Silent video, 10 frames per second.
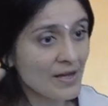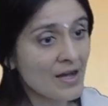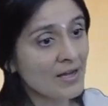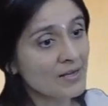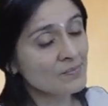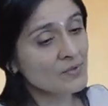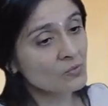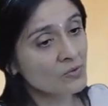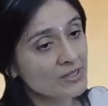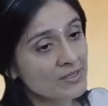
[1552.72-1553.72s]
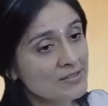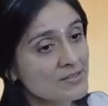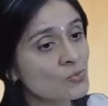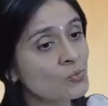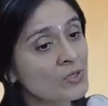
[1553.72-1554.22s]
I am the one that
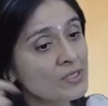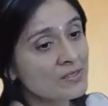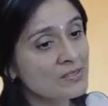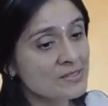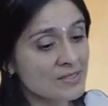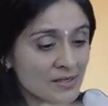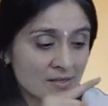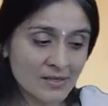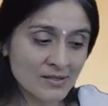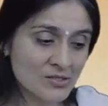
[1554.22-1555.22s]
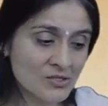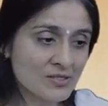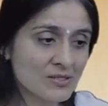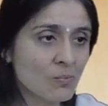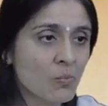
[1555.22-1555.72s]
is witnessing
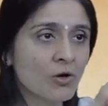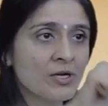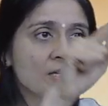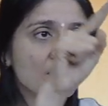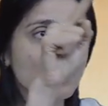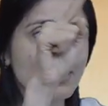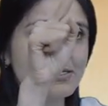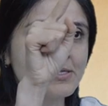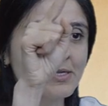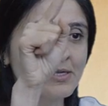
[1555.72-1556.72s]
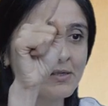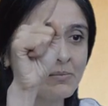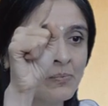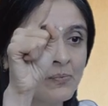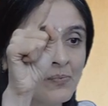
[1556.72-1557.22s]
just a body arising.
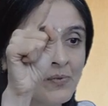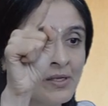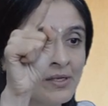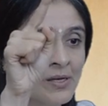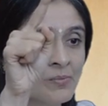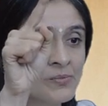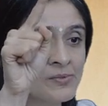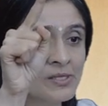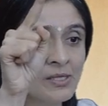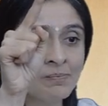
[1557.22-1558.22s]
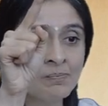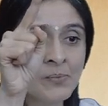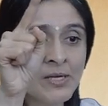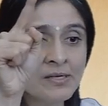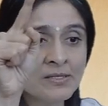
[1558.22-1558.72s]
It comes, it
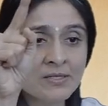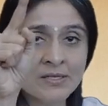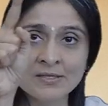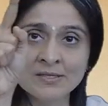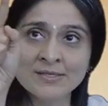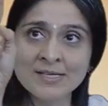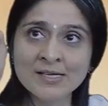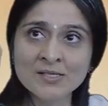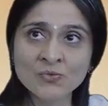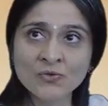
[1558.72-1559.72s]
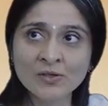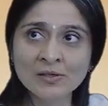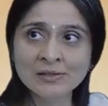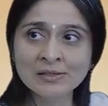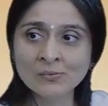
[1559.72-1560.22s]
peaks, it stays for a
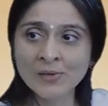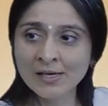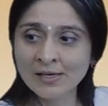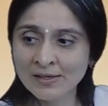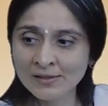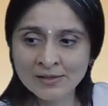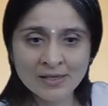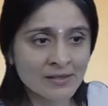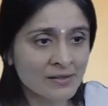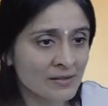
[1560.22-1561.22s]
little while and then